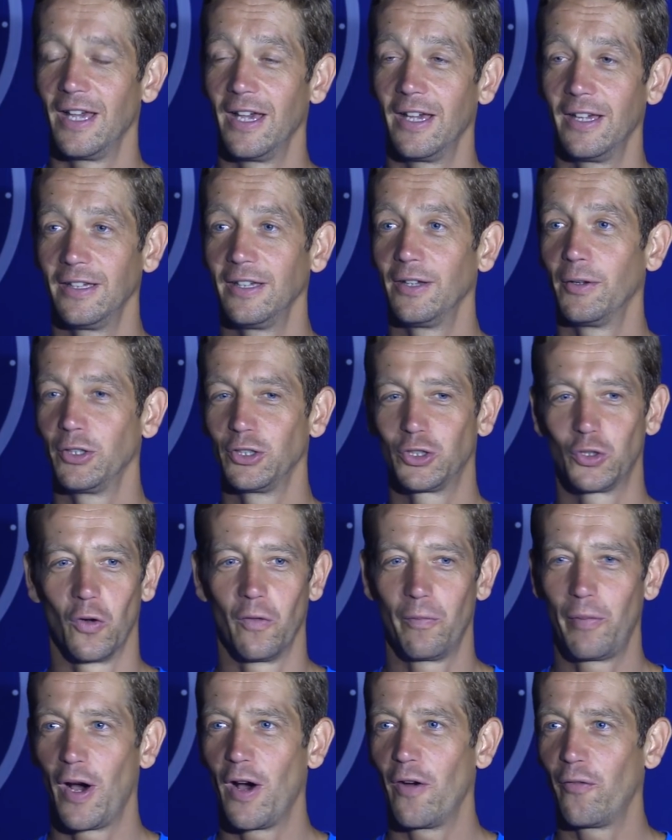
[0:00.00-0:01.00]
Yeah, your
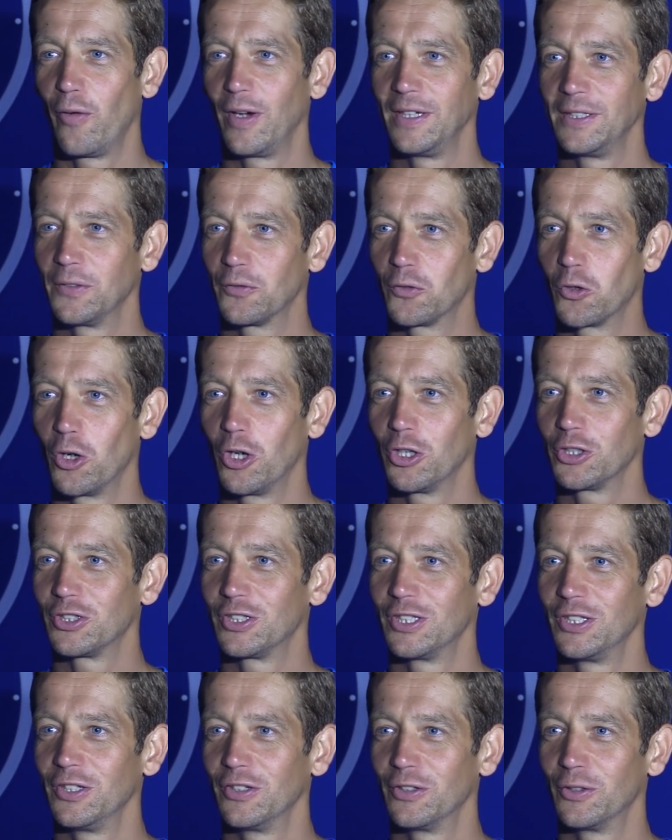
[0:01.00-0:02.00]
sort of pathways have
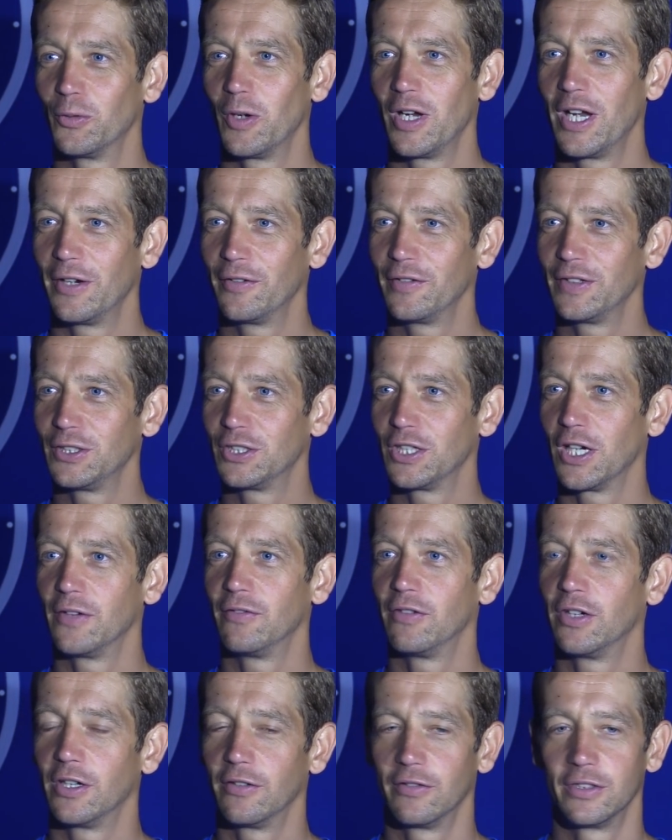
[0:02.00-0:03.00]
crossed, and you're aware of each
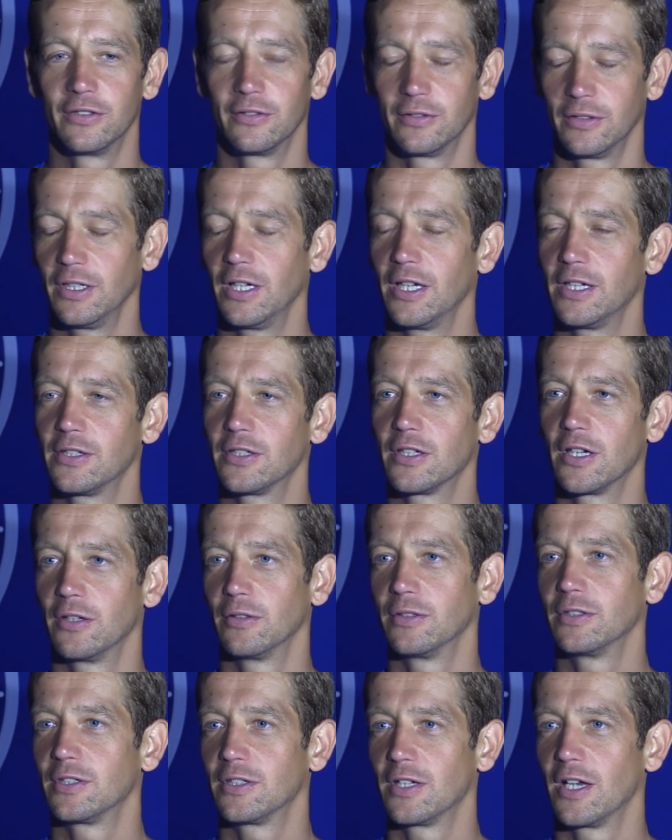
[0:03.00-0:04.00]
other, and yeah, so
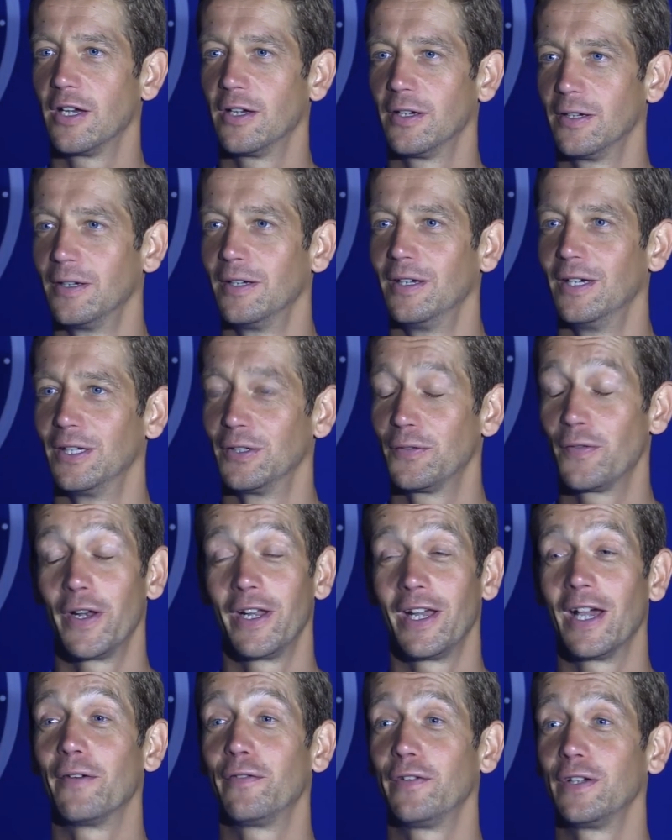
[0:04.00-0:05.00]
it's
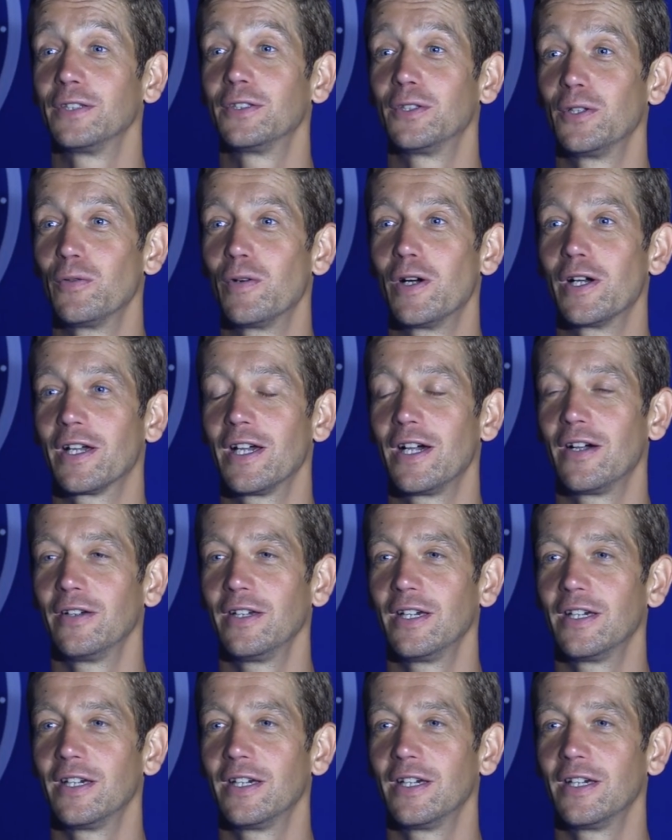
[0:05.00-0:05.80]
funny how things do work out.